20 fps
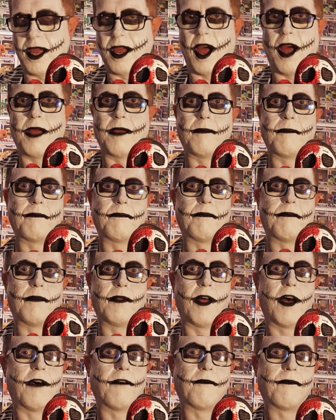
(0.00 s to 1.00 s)
I
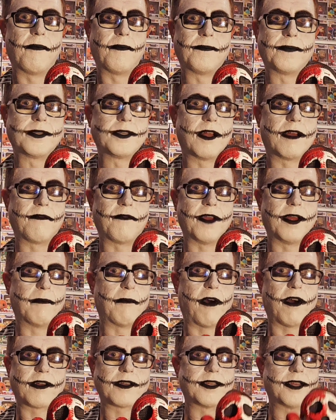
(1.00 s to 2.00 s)
love stuff in
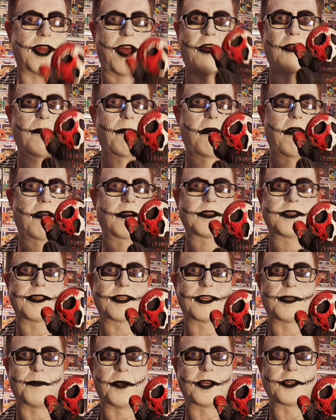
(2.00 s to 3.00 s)
box and out of box,
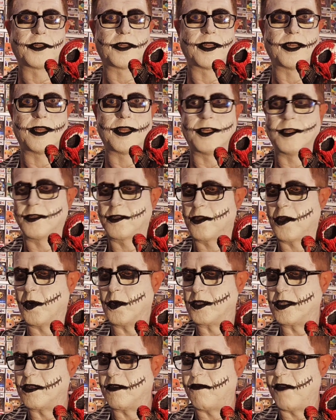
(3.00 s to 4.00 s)
especially these
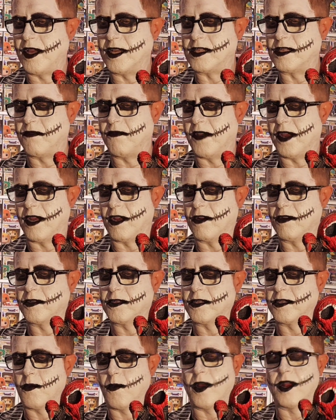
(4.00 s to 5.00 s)
Ghostface figures.
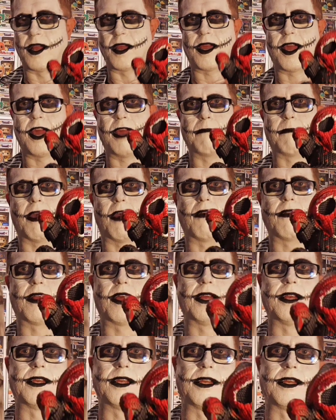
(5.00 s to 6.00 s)
So when it came out, I
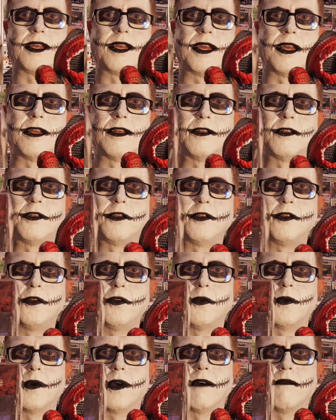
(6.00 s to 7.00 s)
did get
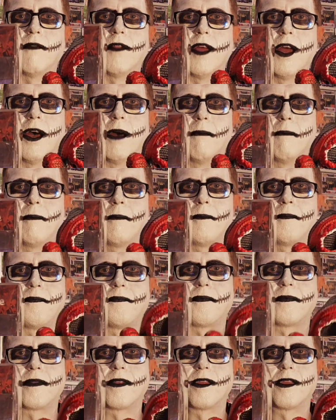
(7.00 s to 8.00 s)
2 of them.
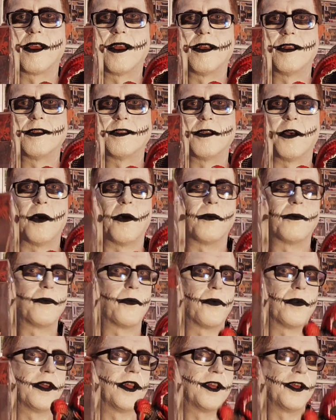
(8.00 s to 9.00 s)
So
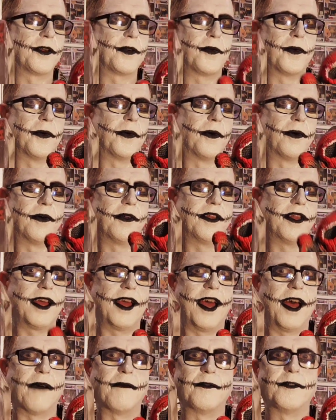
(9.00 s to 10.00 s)
really cool to
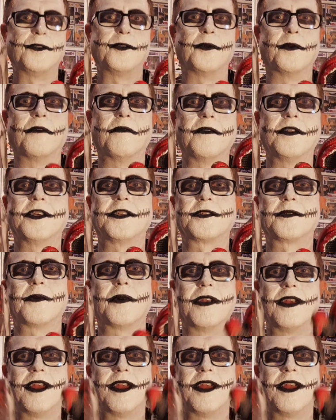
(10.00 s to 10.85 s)
have 2 of this one